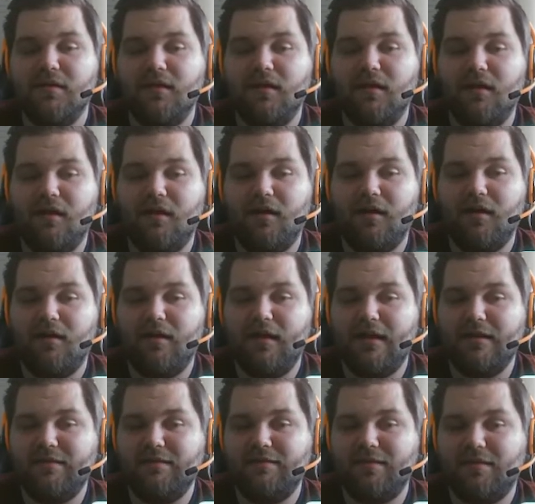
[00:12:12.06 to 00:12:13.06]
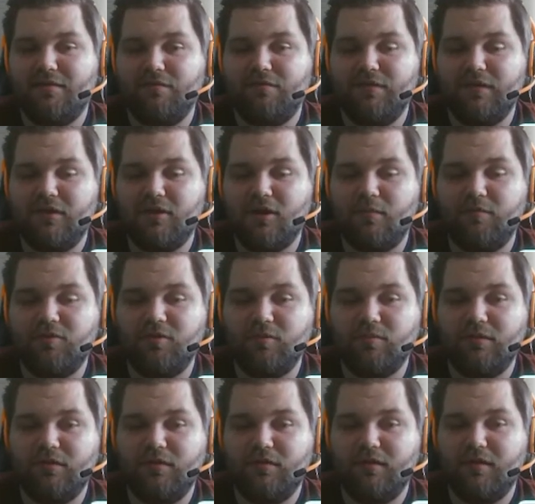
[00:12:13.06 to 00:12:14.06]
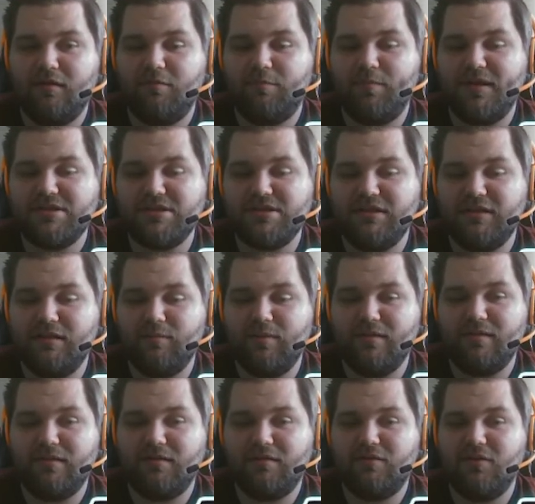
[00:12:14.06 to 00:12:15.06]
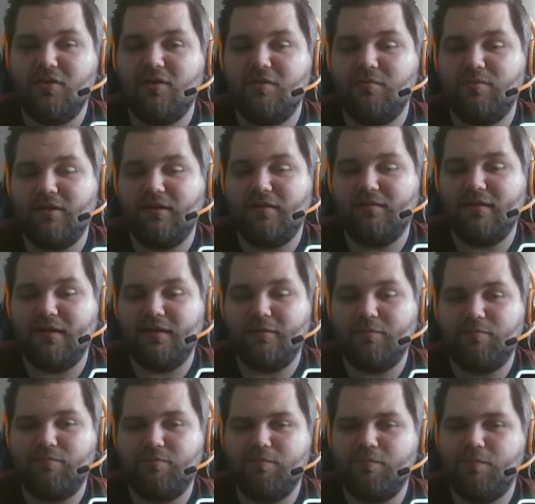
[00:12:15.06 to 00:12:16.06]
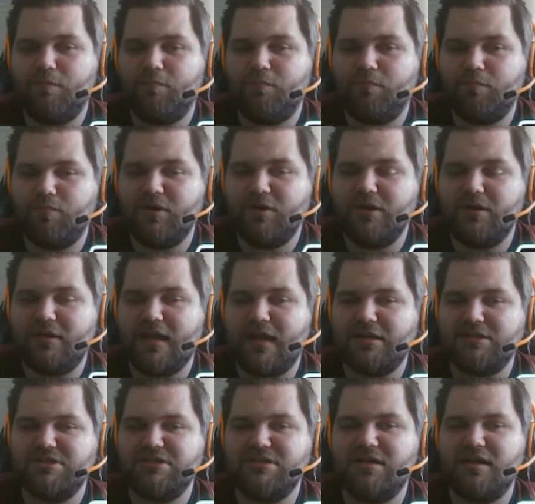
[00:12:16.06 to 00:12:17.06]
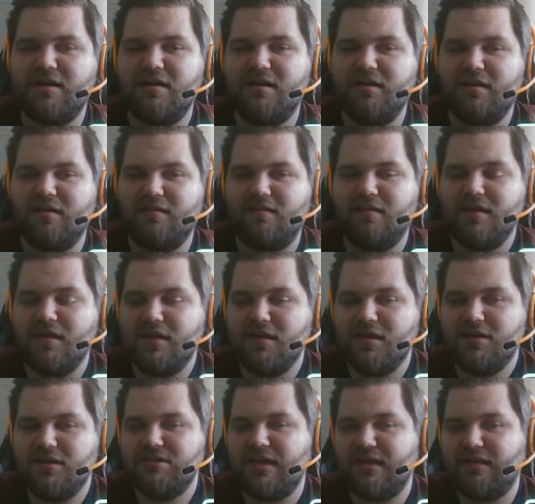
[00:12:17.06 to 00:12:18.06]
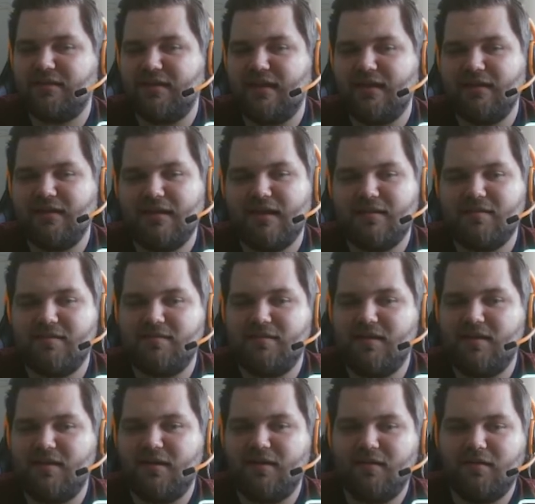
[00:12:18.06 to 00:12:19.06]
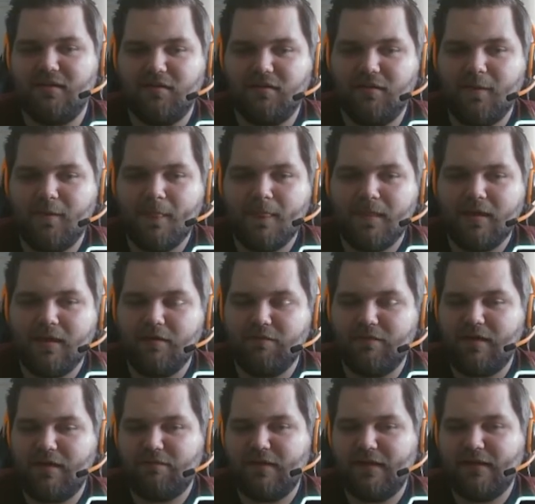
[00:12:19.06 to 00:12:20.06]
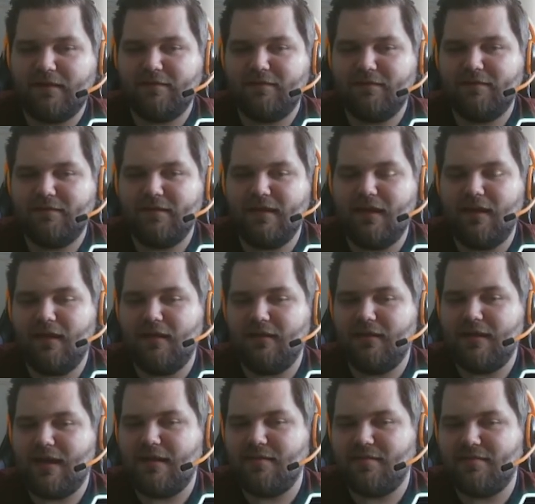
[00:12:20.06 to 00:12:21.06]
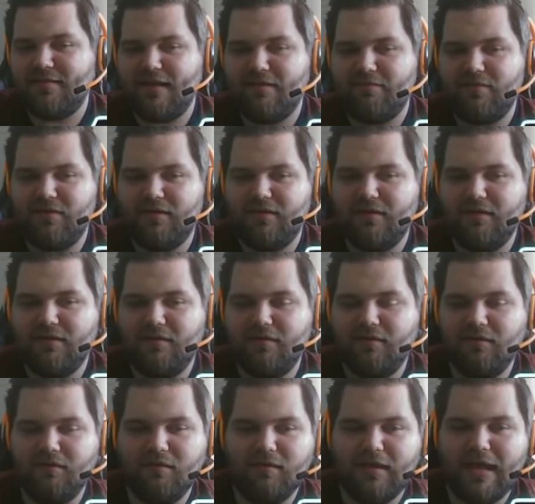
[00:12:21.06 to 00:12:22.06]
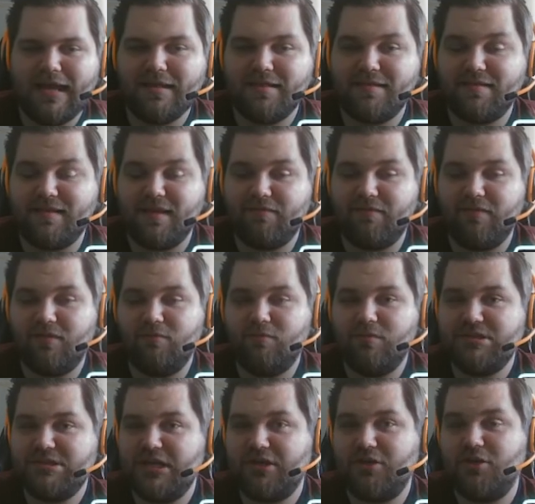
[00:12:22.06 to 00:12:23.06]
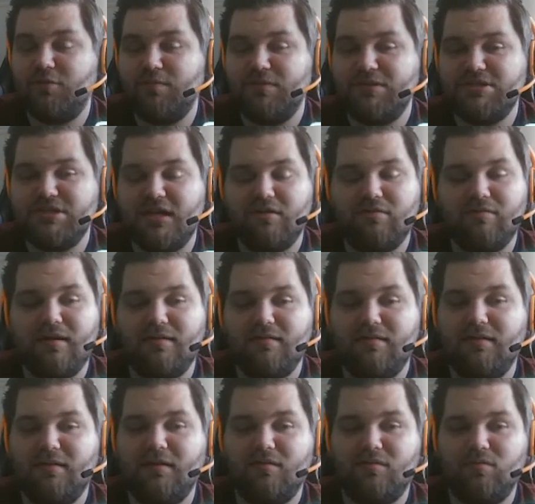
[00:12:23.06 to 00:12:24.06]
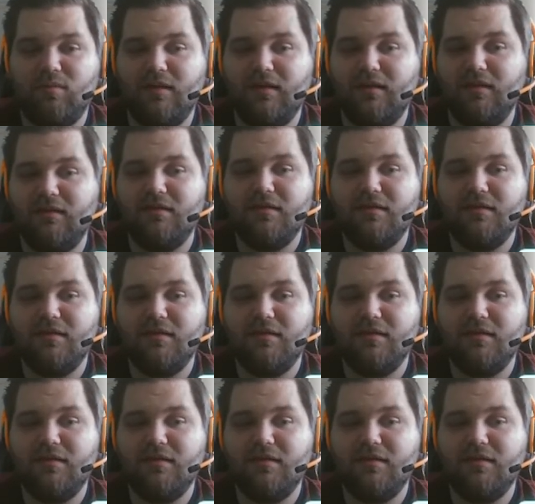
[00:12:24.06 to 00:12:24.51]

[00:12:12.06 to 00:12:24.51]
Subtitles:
and he doesn't feel comfortable, especially when the turn brings like a pretty good action card, as Jack 10 gets there. If I have like 9-7, 8-7, which I could be check raising as well,